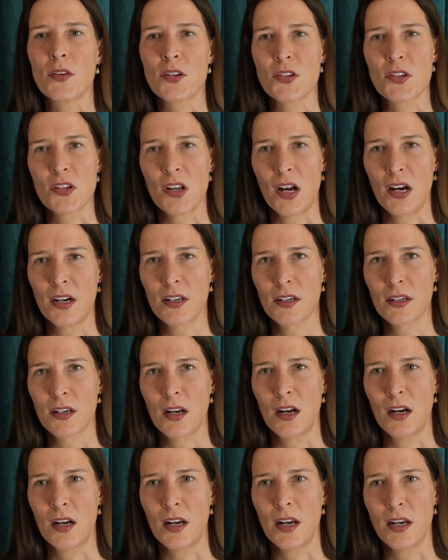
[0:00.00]
The
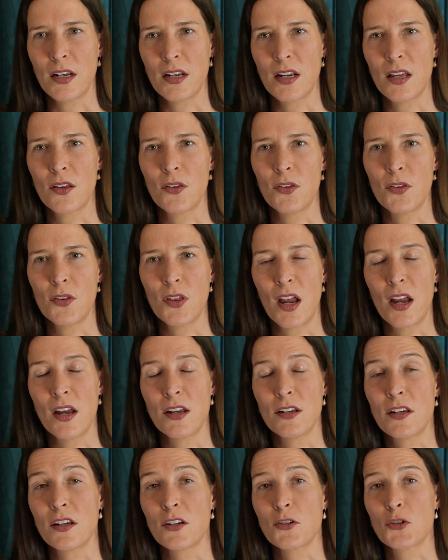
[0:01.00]
cytokine
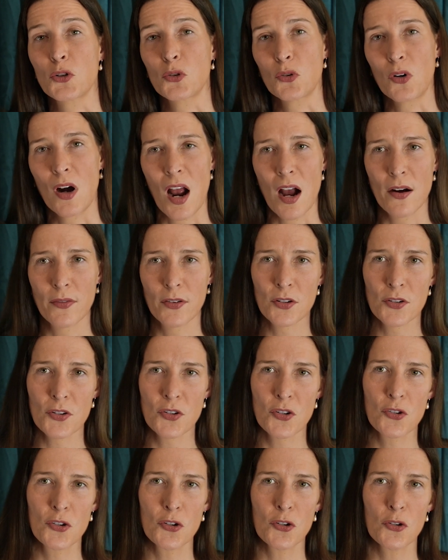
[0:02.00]
then
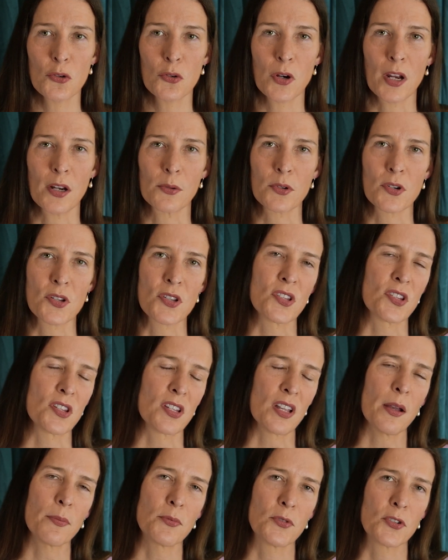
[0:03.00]
travels to a
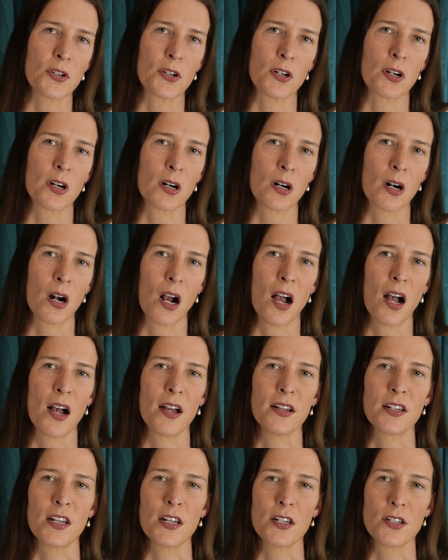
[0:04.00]
receptor
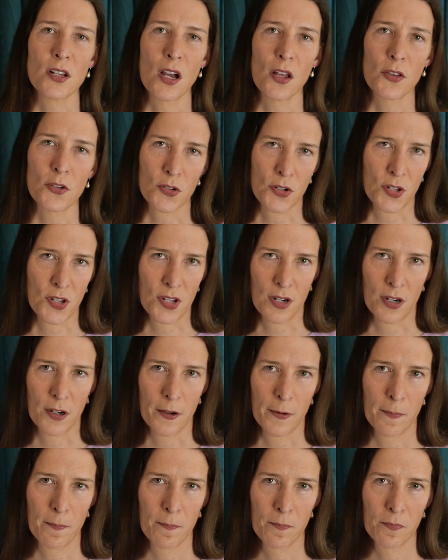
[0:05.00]
on another
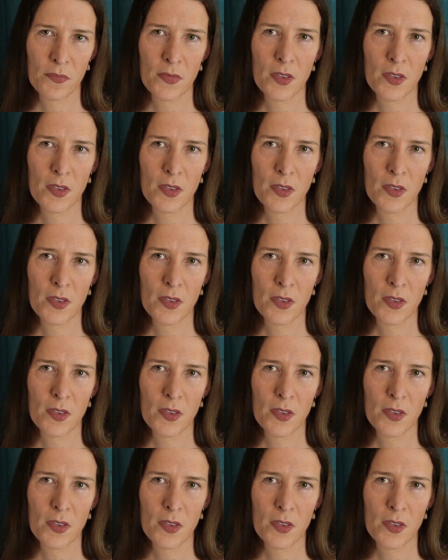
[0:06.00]
cell.